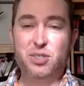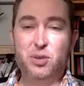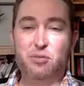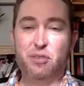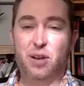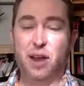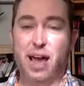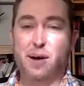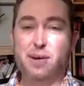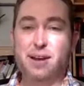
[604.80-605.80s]
soon figured
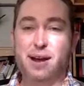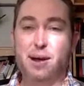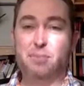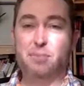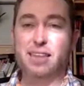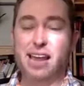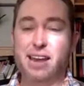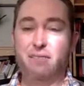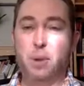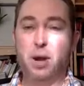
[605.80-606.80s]
out. The
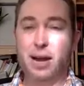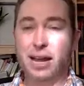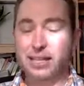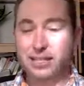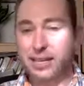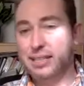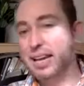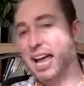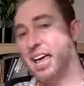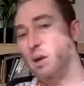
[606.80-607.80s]
Native Americans
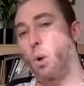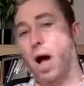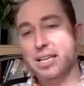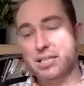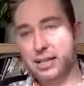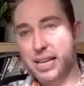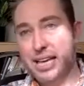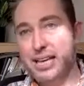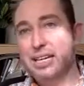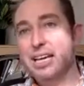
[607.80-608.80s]
had
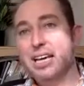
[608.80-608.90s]
wisely